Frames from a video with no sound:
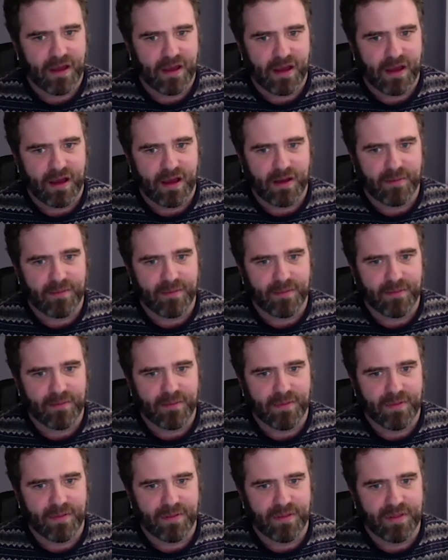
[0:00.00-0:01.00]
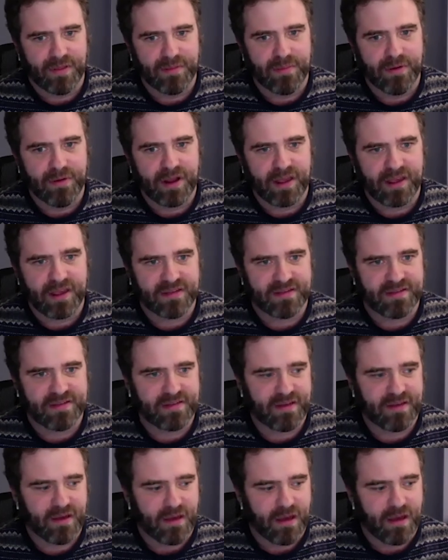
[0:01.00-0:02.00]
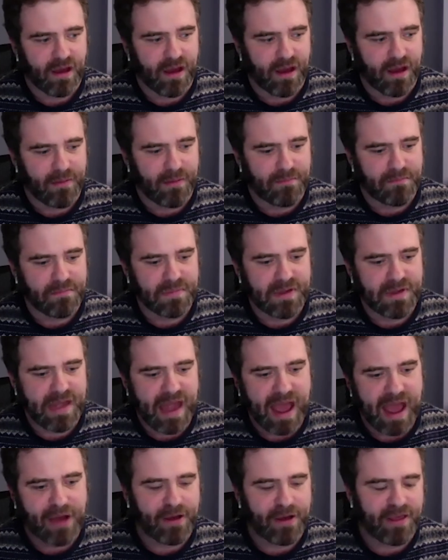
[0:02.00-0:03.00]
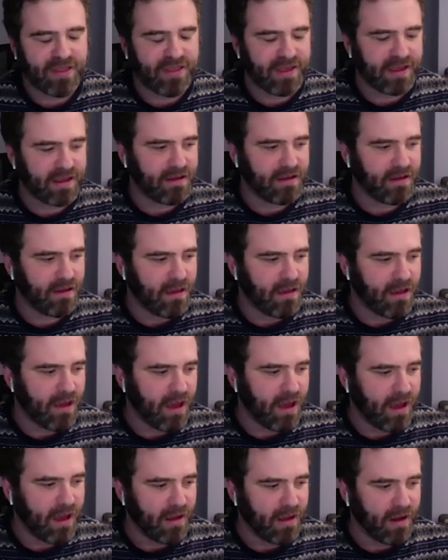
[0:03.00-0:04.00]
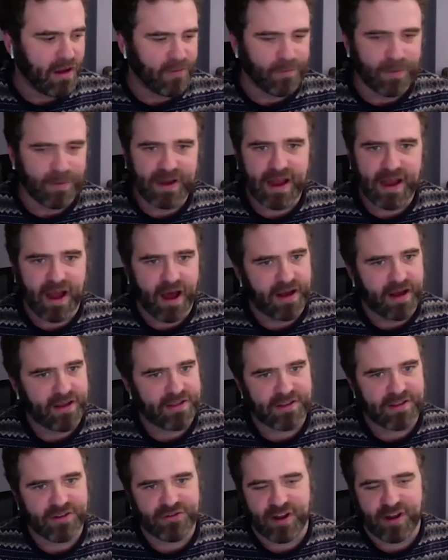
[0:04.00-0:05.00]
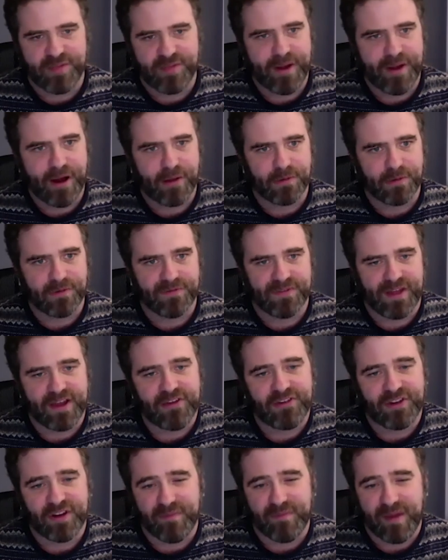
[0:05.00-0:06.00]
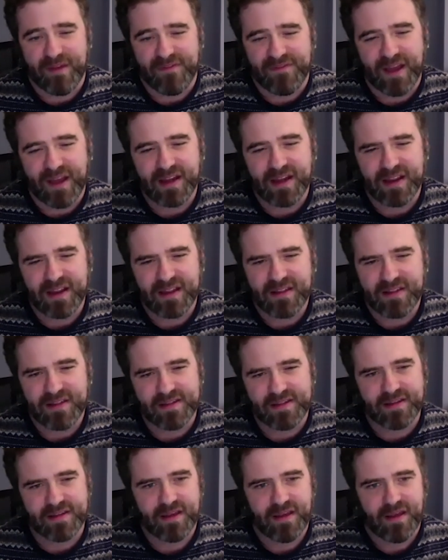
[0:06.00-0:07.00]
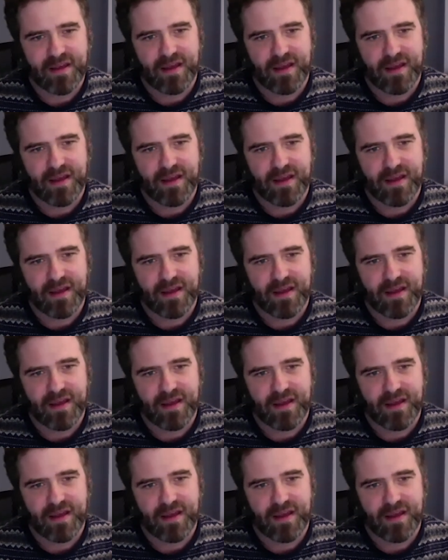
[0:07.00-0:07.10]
The book is now, I think, a really honest and transparent reflection of my findings.